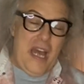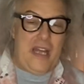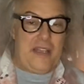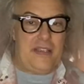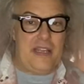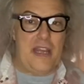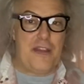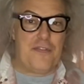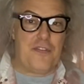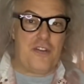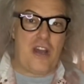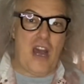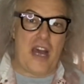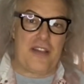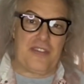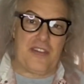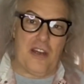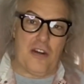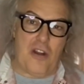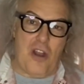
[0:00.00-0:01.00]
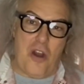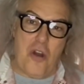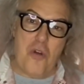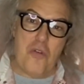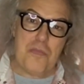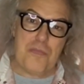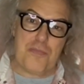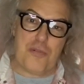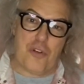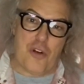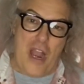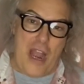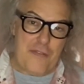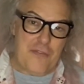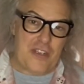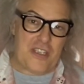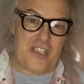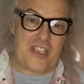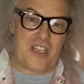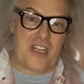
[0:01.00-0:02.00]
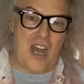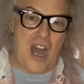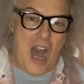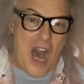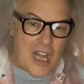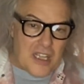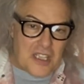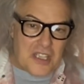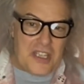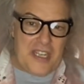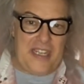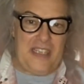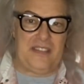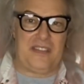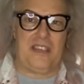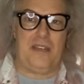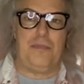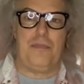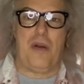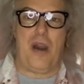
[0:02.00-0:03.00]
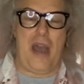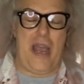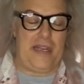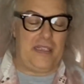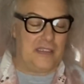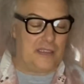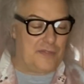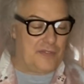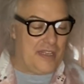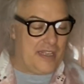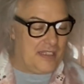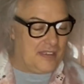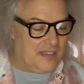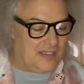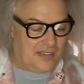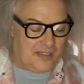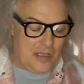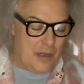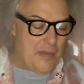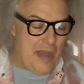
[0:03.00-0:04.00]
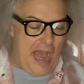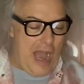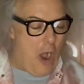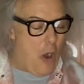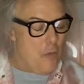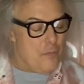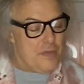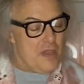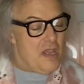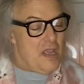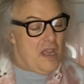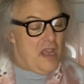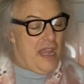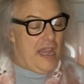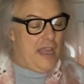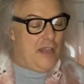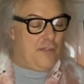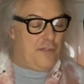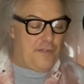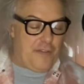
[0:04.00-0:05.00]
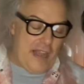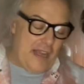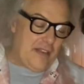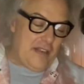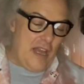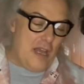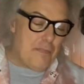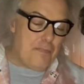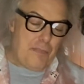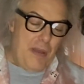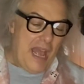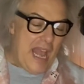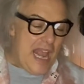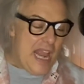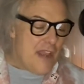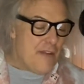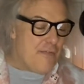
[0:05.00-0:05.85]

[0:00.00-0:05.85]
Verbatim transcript: They've got their own private colonies in mind as they can somehow invent and pay